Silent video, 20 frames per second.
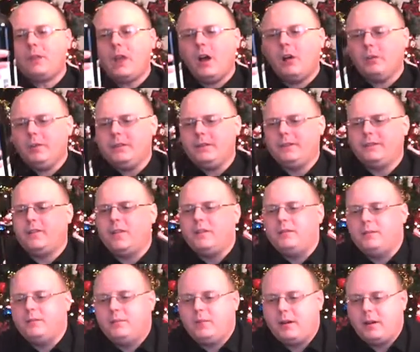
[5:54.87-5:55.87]
I'll read the
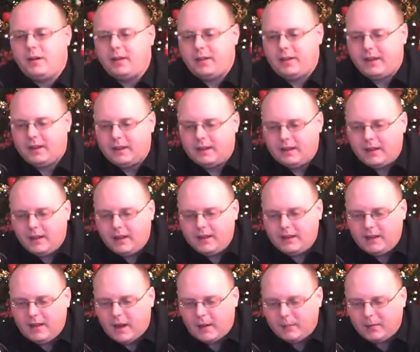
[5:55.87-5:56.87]
front part of the thing. In, in
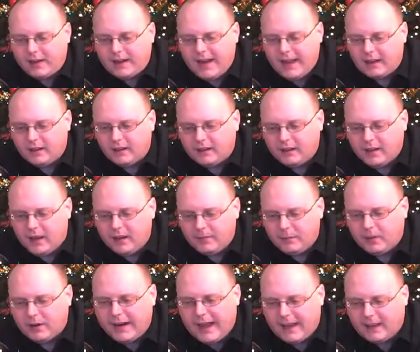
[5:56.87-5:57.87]
the upper, Gal-
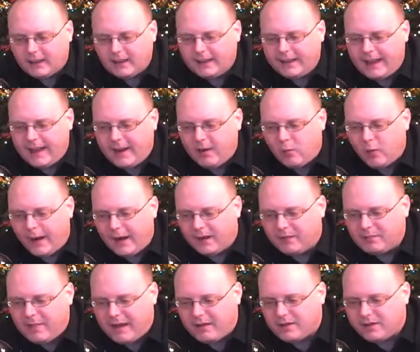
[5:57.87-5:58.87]
upper Galilee, a
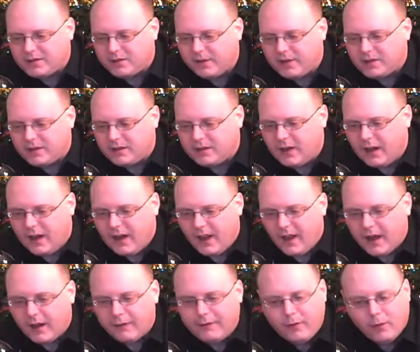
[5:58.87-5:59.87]
wild mountainous region
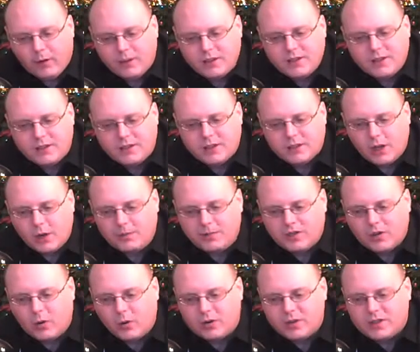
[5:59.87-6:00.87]
of forested slopes,
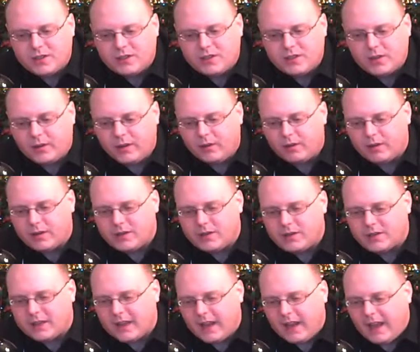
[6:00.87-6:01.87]
gorges, stony
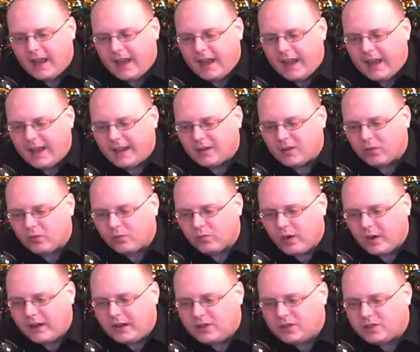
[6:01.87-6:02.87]
ridges, and
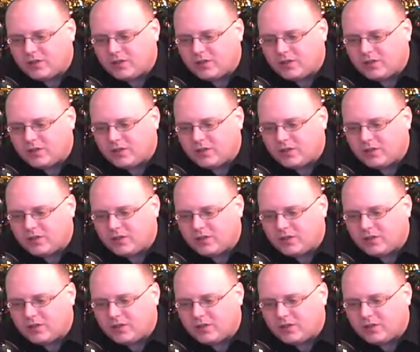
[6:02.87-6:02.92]
running